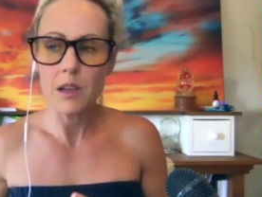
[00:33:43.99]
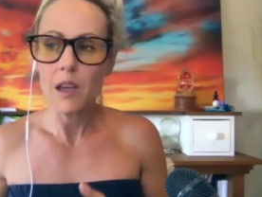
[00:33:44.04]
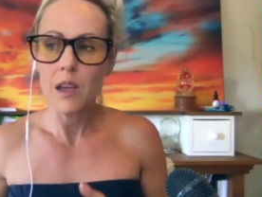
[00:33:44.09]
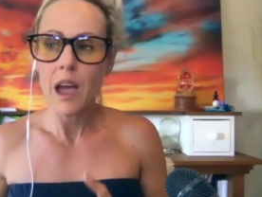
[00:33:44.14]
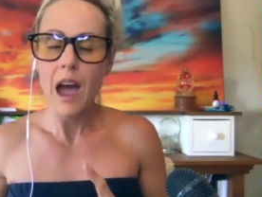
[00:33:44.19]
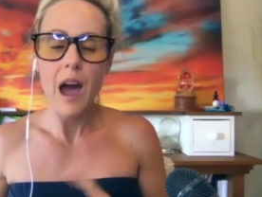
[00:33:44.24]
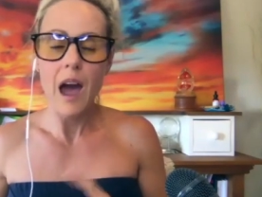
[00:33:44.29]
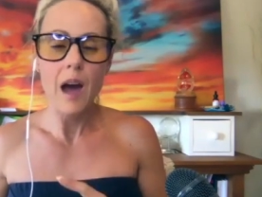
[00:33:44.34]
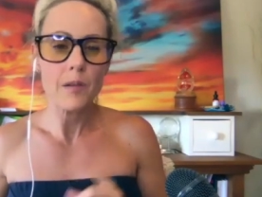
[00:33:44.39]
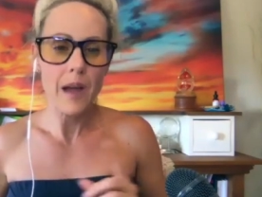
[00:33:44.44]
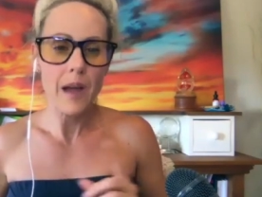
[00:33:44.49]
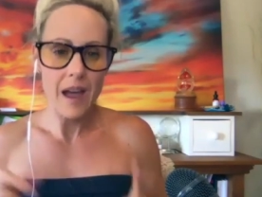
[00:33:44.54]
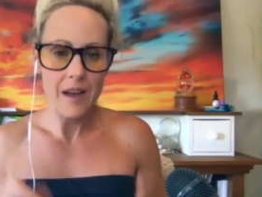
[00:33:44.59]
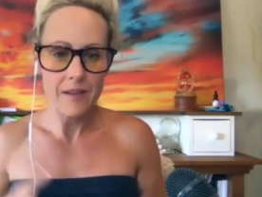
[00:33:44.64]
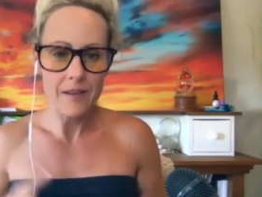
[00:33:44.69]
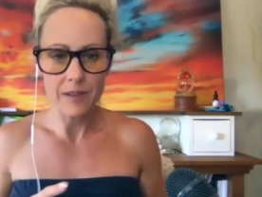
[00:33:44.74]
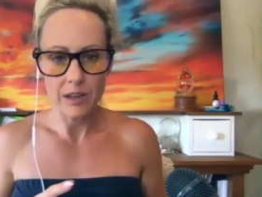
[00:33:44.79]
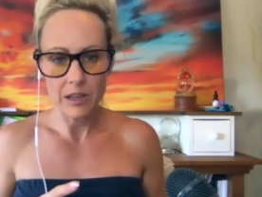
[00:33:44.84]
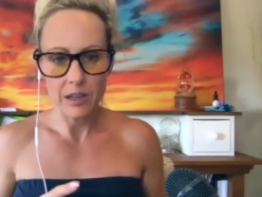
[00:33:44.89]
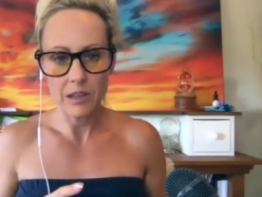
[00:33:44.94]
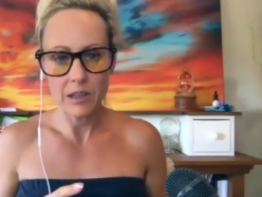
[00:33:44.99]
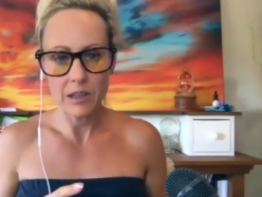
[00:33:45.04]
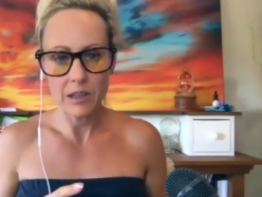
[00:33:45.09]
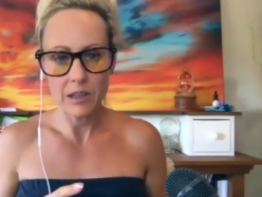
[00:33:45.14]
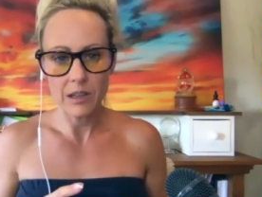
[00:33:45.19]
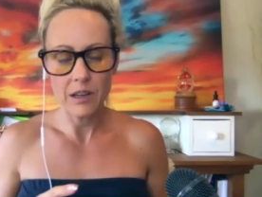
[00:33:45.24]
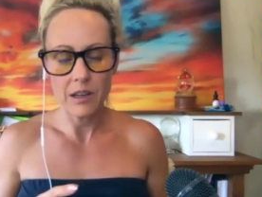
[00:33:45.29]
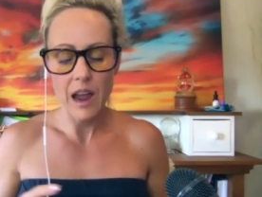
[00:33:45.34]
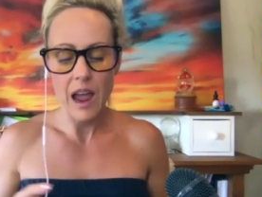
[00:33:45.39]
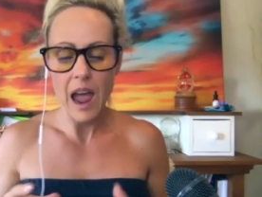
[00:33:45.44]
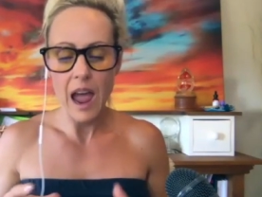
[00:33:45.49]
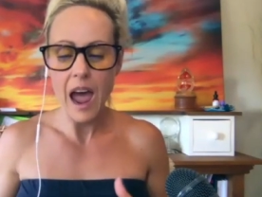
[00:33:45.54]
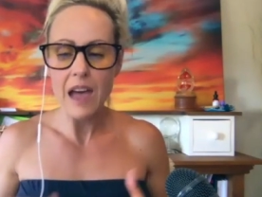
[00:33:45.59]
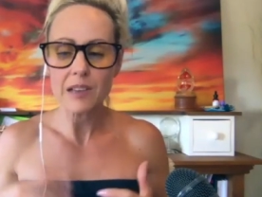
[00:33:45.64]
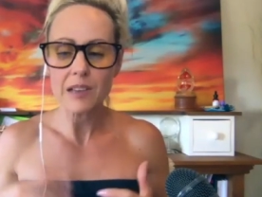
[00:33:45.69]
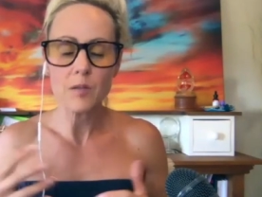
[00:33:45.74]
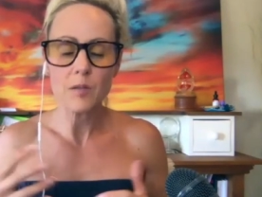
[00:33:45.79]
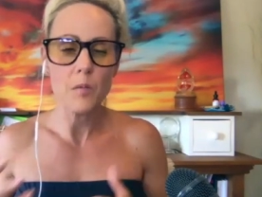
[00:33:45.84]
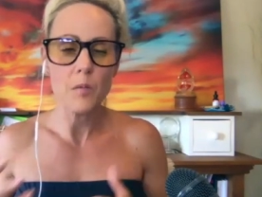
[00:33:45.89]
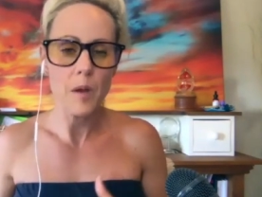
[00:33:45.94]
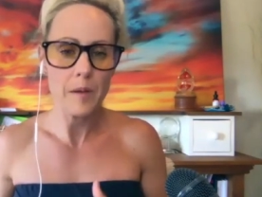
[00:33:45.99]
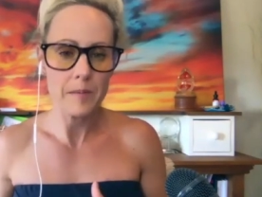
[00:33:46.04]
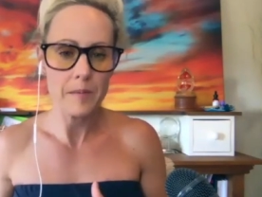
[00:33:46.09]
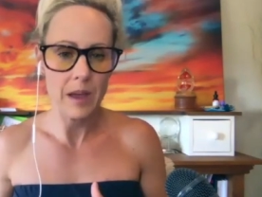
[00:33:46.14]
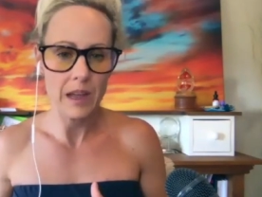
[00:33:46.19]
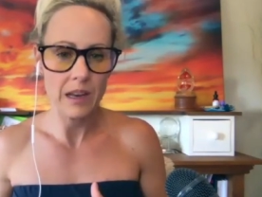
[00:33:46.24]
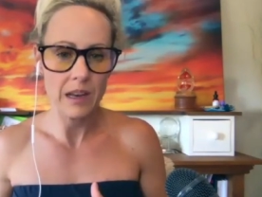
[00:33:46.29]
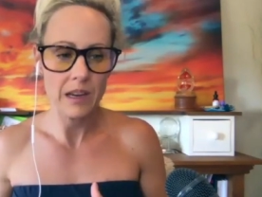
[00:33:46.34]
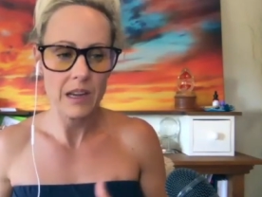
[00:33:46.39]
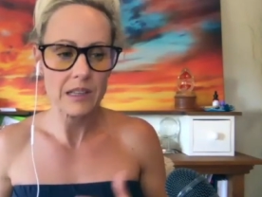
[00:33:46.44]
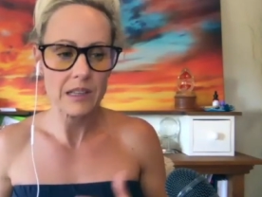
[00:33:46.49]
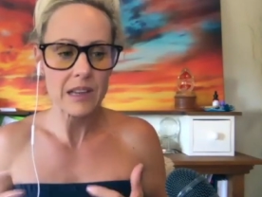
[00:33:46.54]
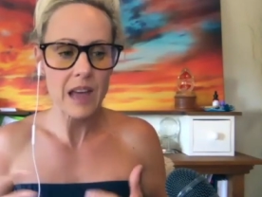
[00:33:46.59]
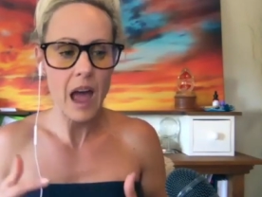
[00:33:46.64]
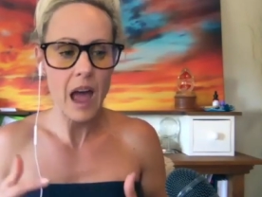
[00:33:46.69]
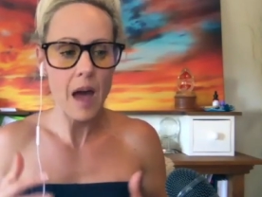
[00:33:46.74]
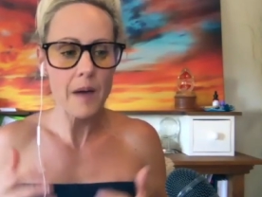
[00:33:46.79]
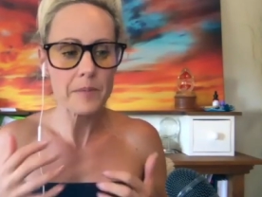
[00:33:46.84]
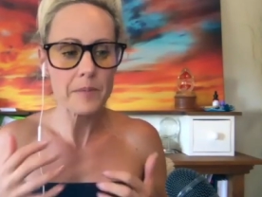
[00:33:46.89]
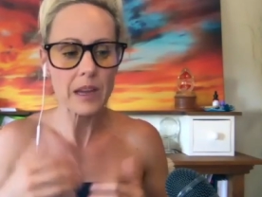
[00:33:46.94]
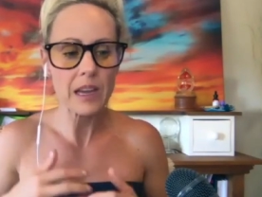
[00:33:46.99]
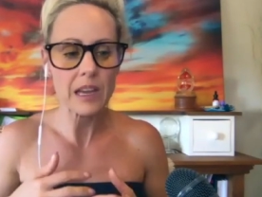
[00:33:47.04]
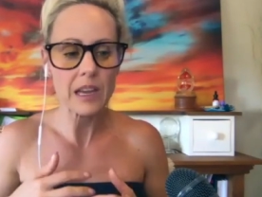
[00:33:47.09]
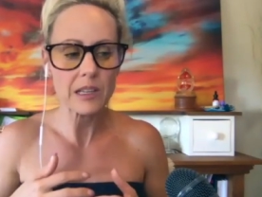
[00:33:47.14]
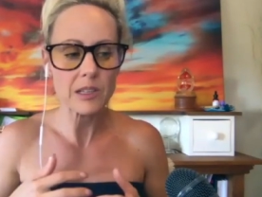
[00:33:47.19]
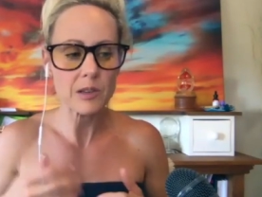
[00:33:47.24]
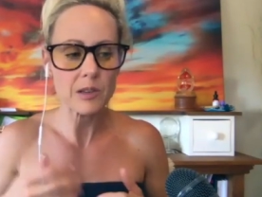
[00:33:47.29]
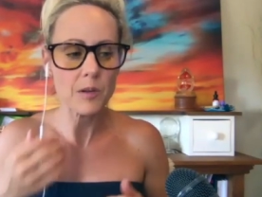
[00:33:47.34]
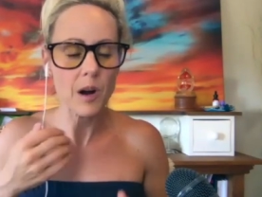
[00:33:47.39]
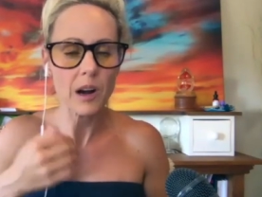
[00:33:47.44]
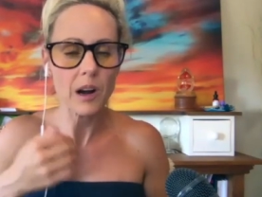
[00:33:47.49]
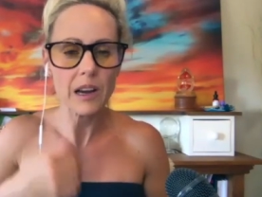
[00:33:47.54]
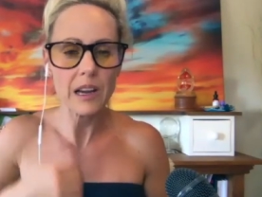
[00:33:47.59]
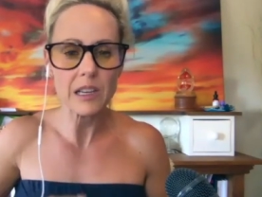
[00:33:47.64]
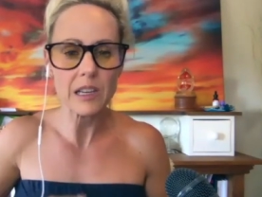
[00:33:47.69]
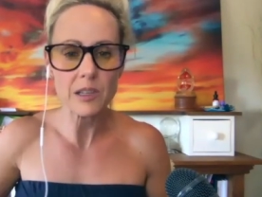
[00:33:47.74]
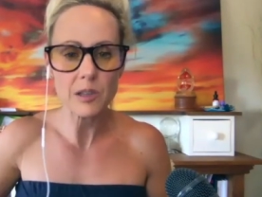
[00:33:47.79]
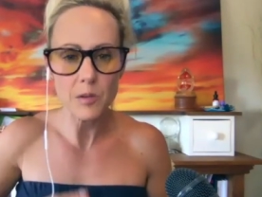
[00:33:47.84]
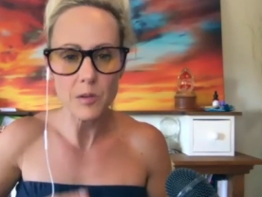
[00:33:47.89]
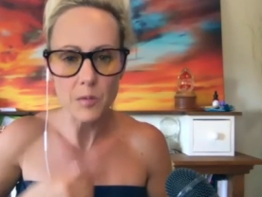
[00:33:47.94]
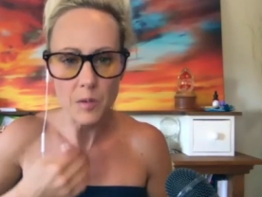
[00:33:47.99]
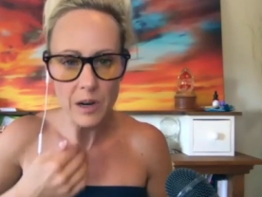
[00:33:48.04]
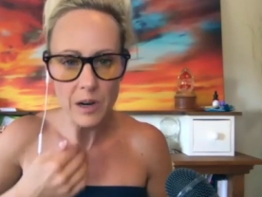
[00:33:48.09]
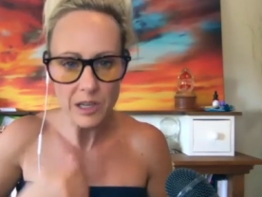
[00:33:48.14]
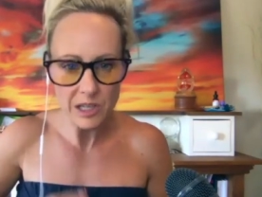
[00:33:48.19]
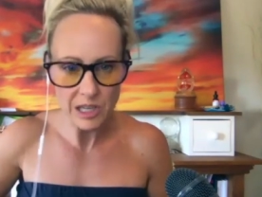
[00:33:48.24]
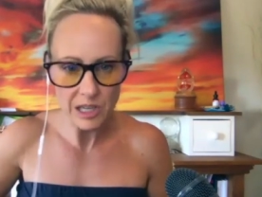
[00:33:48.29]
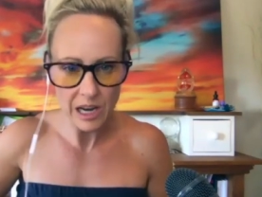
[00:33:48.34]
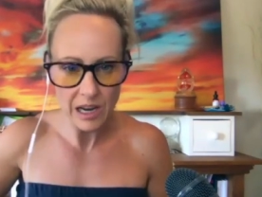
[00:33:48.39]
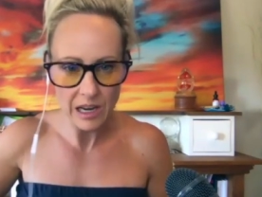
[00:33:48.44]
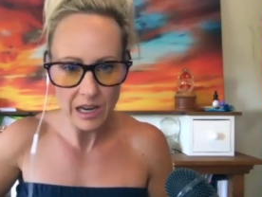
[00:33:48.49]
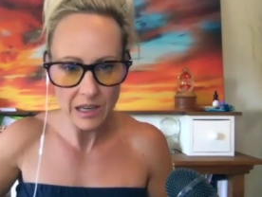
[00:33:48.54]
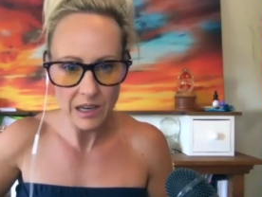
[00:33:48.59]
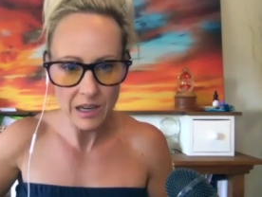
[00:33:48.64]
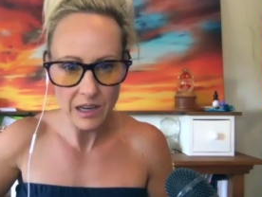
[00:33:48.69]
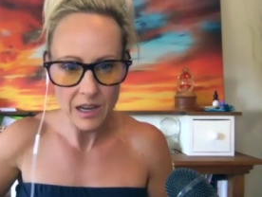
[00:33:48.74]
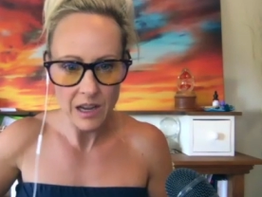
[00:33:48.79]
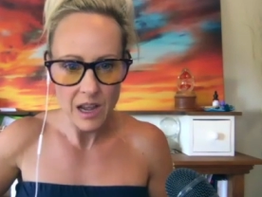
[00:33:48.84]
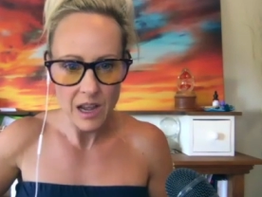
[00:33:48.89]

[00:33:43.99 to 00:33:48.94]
However, as women, tapping into our intuition,